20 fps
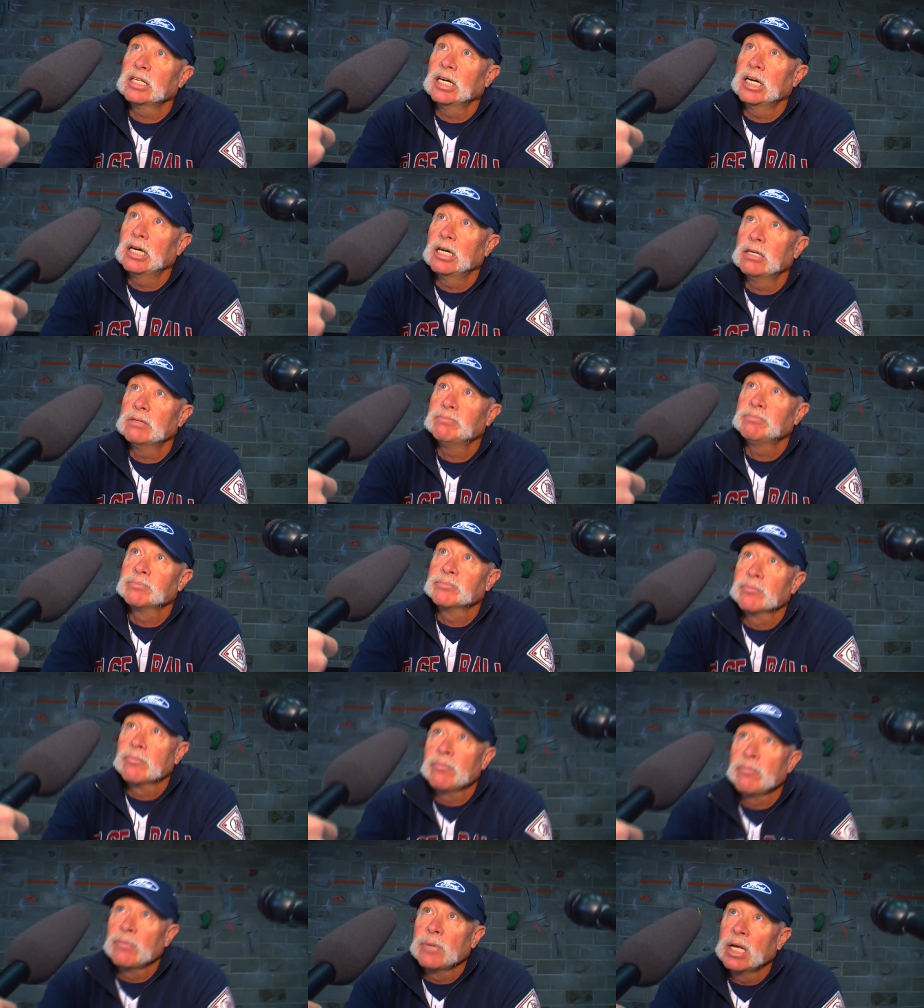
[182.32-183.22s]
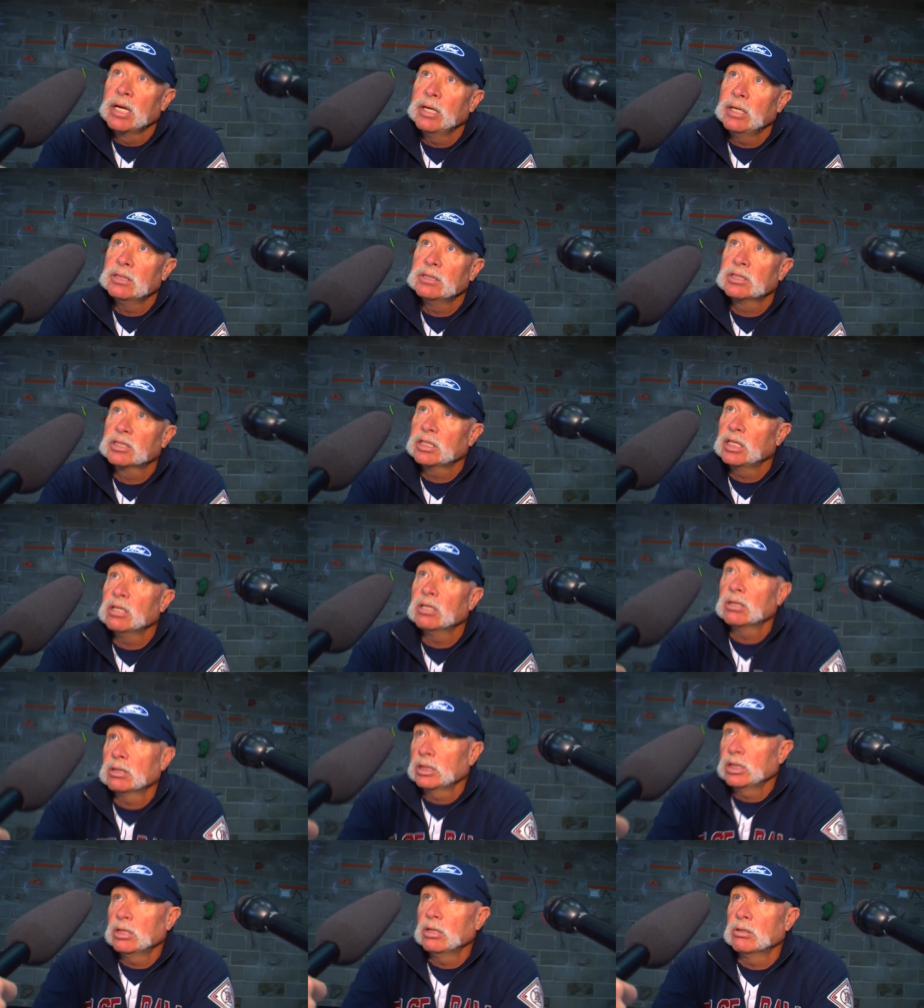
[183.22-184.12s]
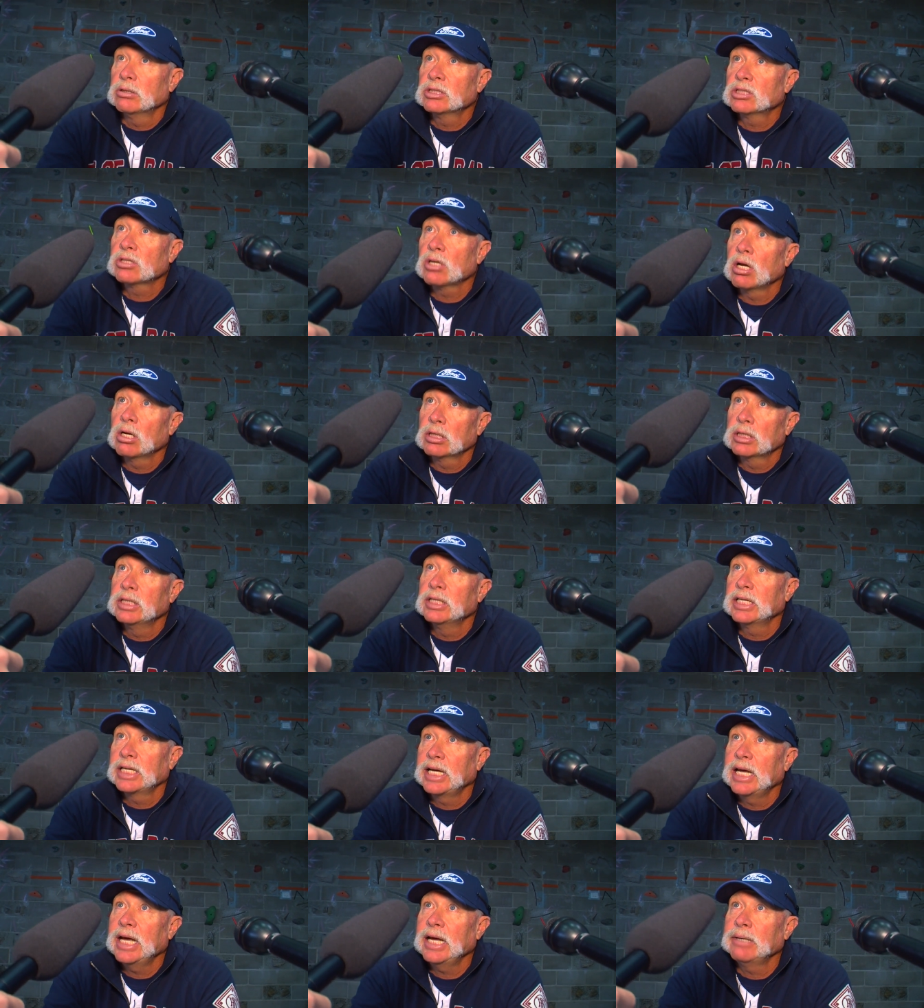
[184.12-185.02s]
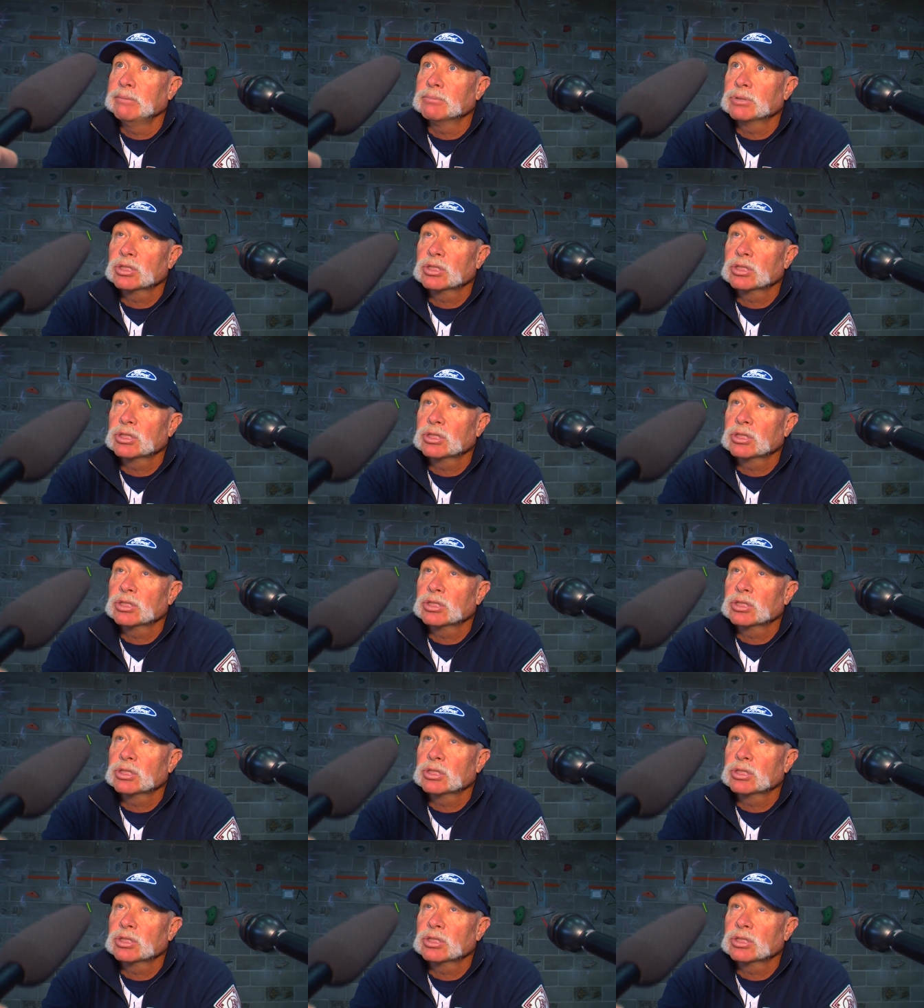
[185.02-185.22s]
uh, instilled, you know, installed in the game.